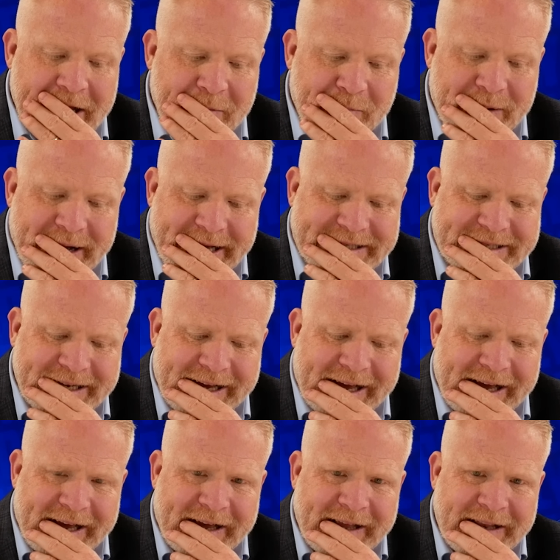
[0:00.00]
But
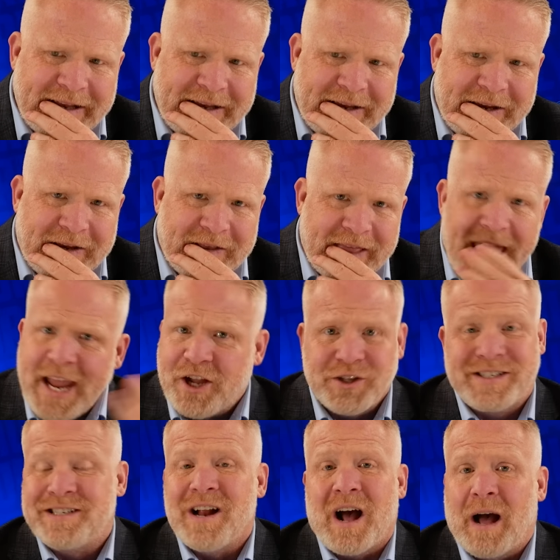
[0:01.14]
uh, they could
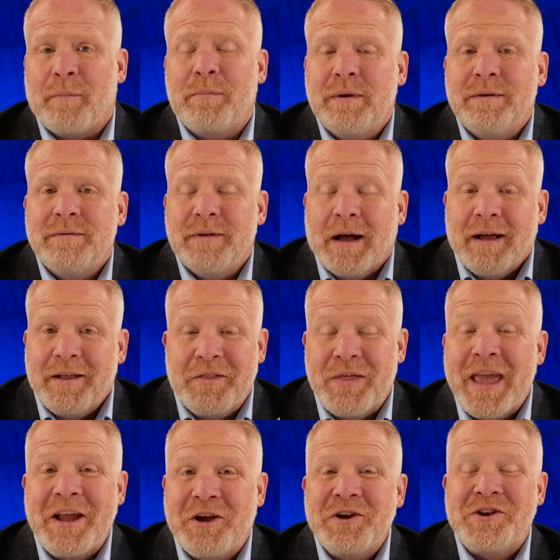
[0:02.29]
stop.
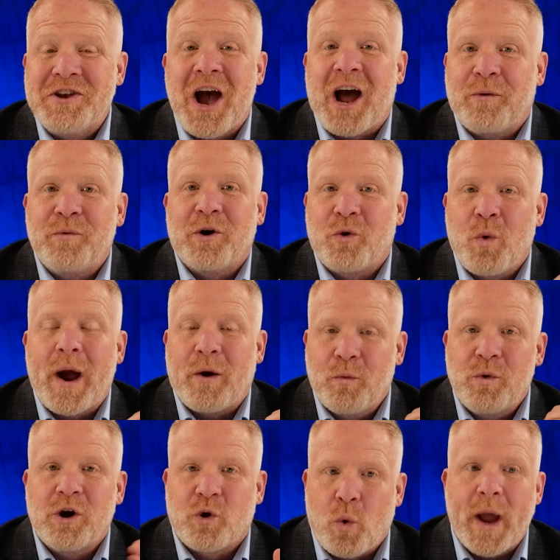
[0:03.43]
They could not requ
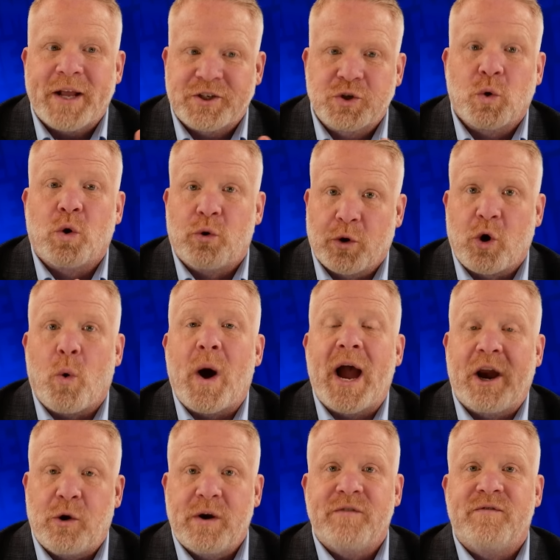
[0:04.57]
request or
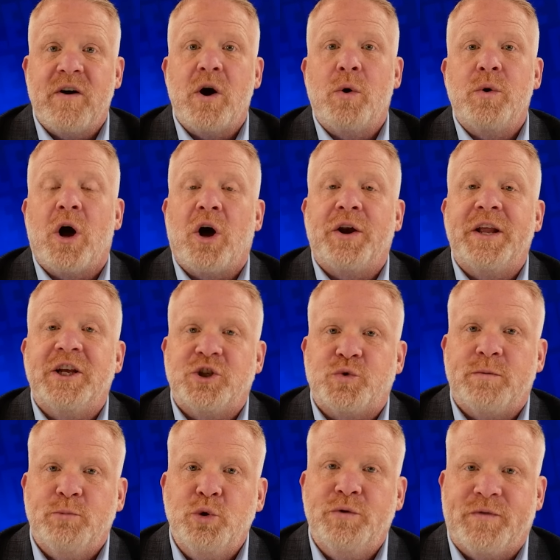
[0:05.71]
require a vote on his
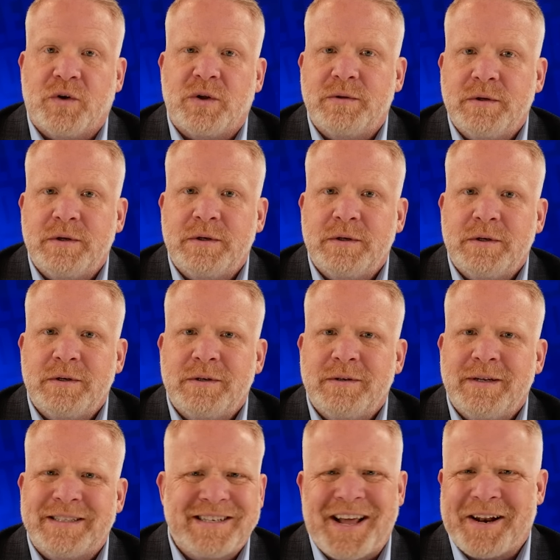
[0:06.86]
removal.
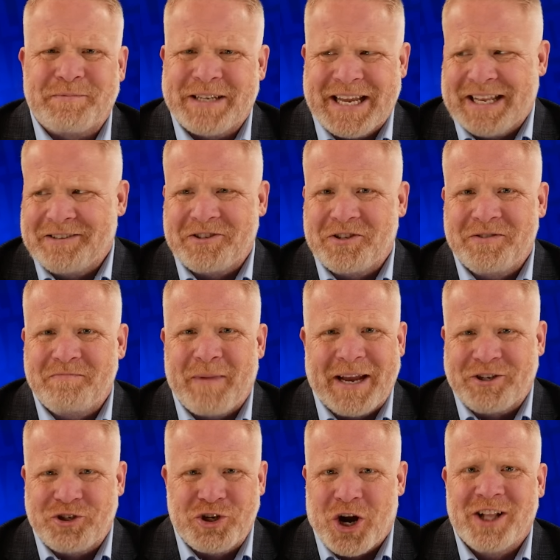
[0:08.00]
It's not up to
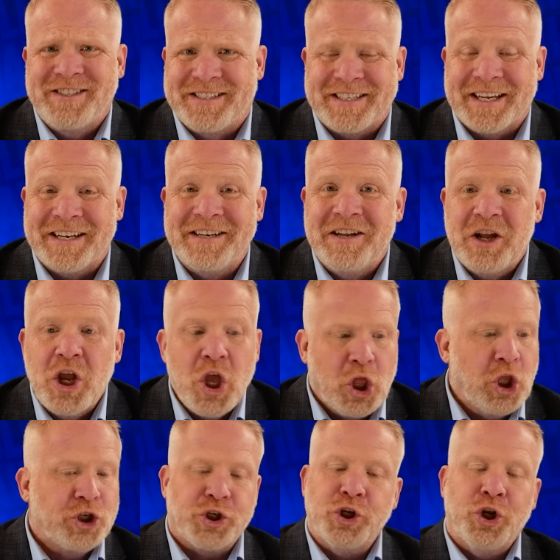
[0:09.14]
Mike Johnson.
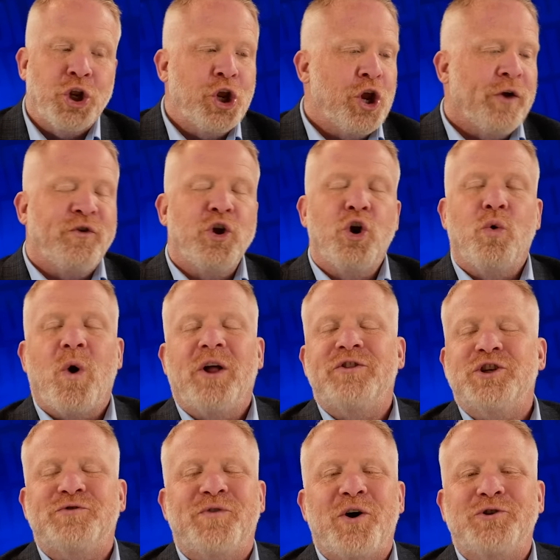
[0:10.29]
Listen, if you don't want
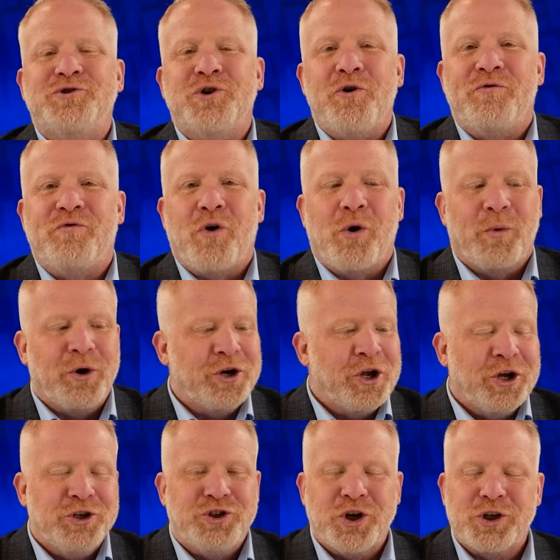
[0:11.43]
this vote to go forward,
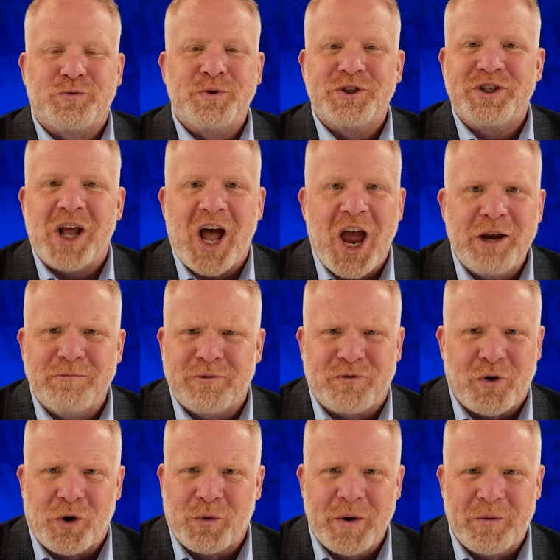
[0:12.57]
just resign
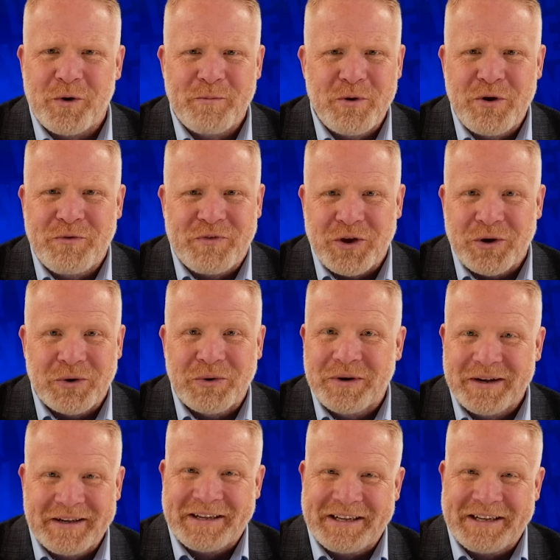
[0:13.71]
before we remove you.